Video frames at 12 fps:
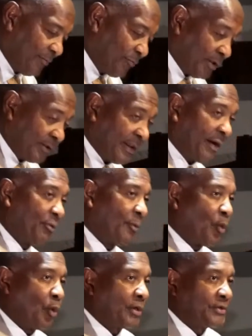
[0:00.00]
But they were
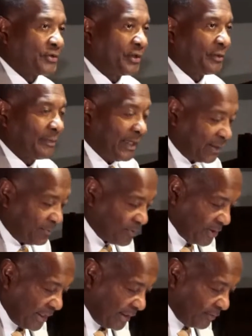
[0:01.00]
more concerned about
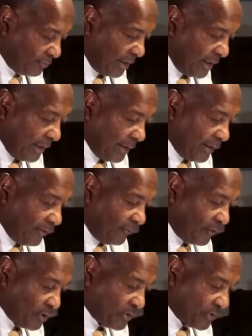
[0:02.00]
themselves.
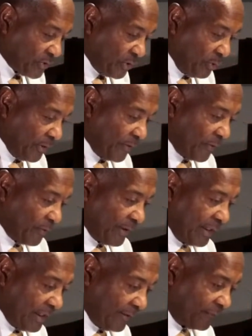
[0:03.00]
Verses 2 and
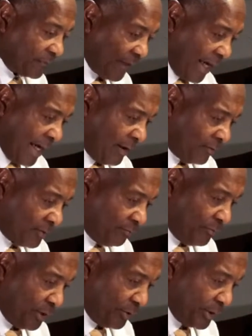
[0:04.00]
3 lifts out
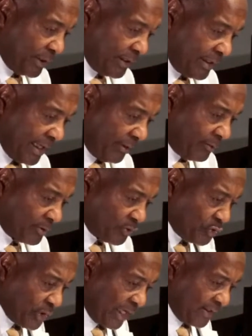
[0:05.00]
Miriam and Aaron's
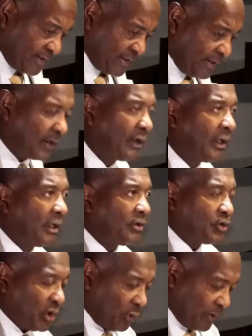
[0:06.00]
jealousy
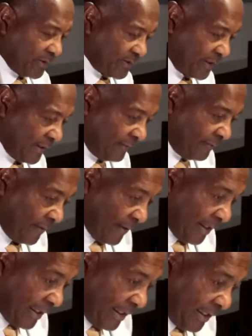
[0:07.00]
showed itself.
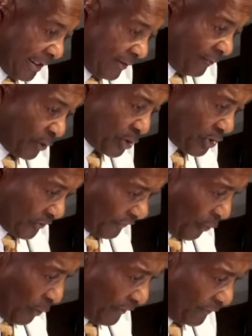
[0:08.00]
And verses
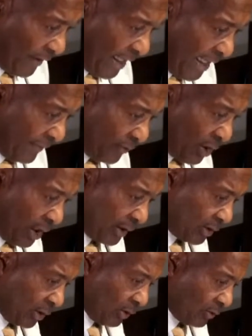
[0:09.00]
4 and 5,
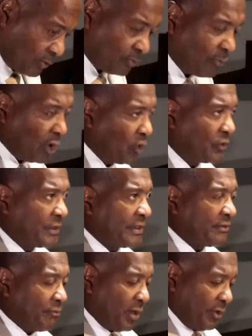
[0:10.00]
God calls
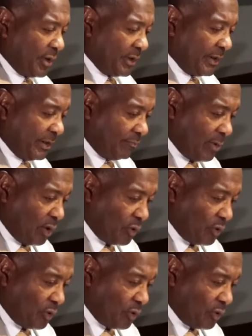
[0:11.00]
Moses, Miriam, and